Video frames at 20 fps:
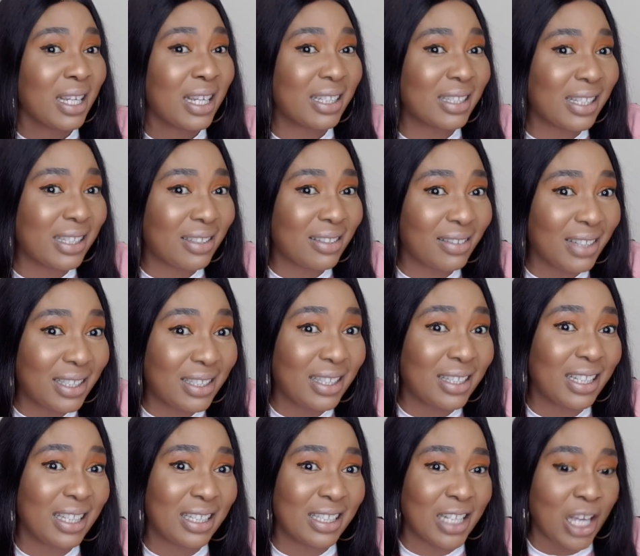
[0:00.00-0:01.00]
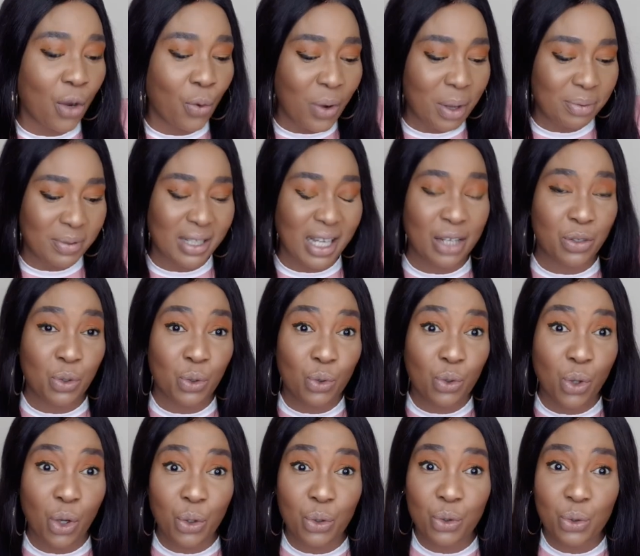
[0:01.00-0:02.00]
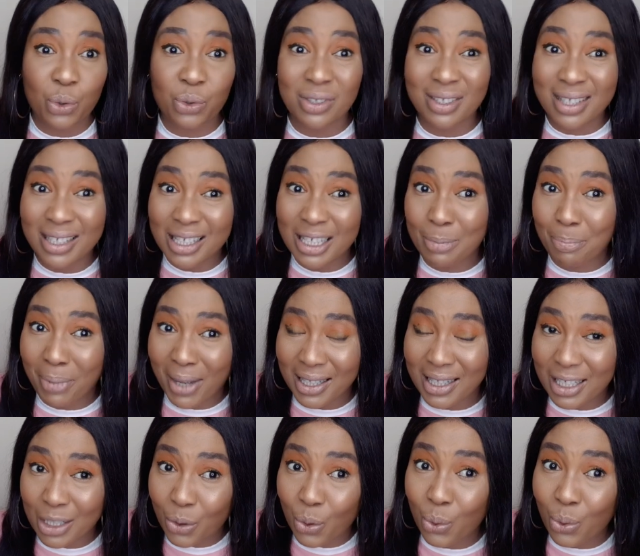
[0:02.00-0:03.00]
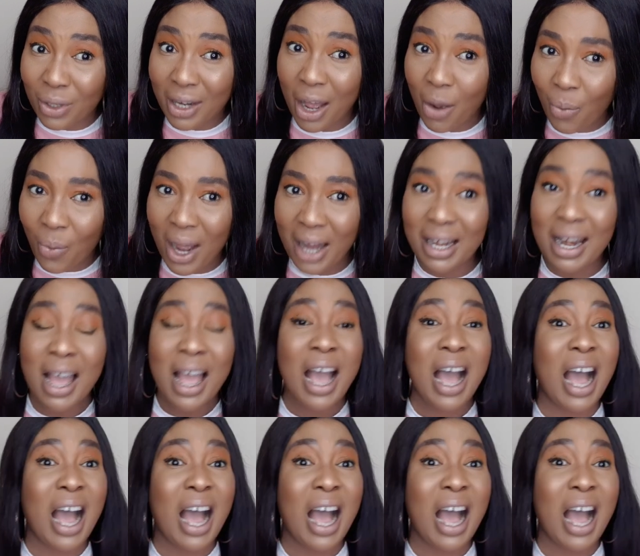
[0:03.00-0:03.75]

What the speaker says: it is written in their website, do not use this particular one.